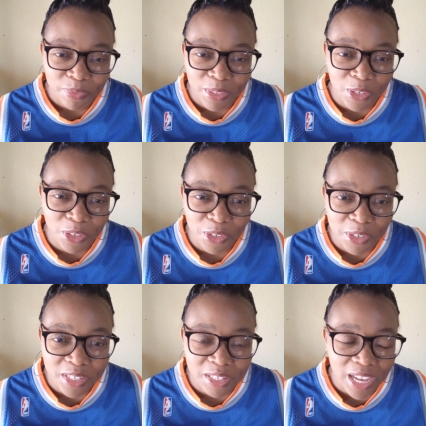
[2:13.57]
you
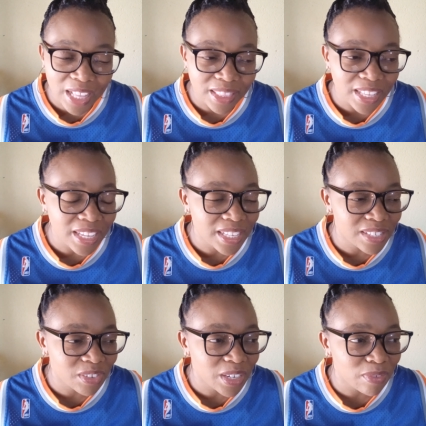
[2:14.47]
know so i think
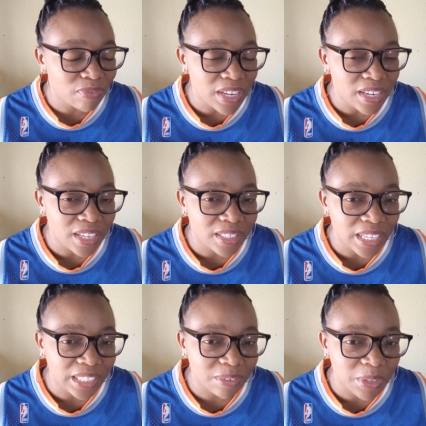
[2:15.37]
it's really funny
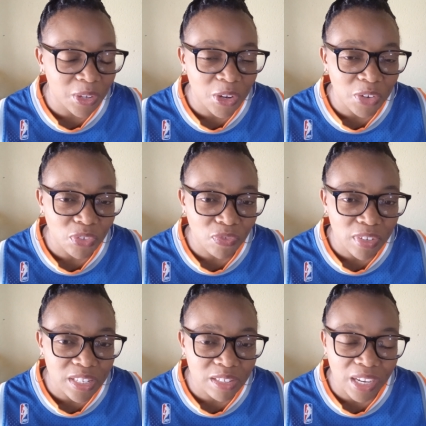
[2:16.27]
that when god
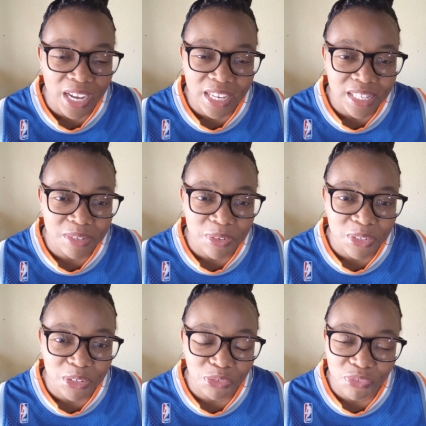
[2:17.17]
refers to us he wants
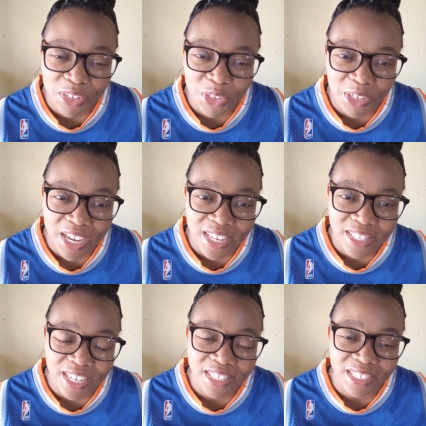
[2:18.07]
to refer to us
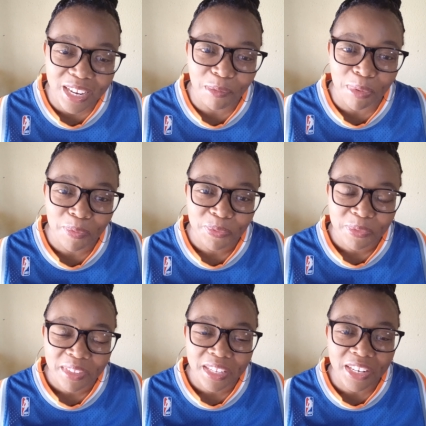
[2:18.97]
as sheep
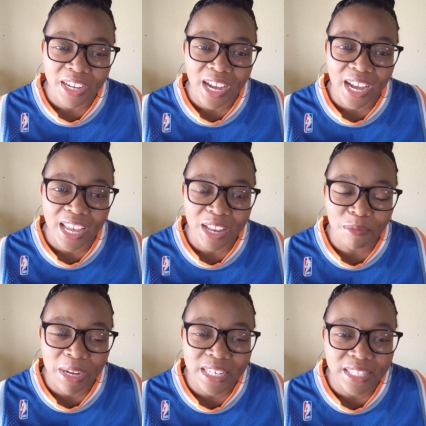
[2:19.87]
you know in
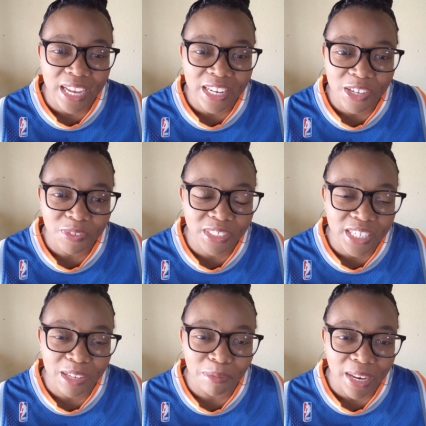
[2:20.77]
my study of
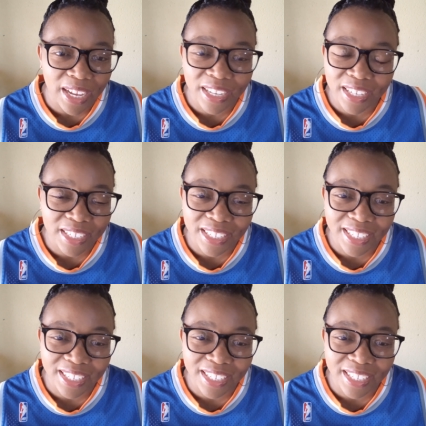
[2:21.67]
sheep like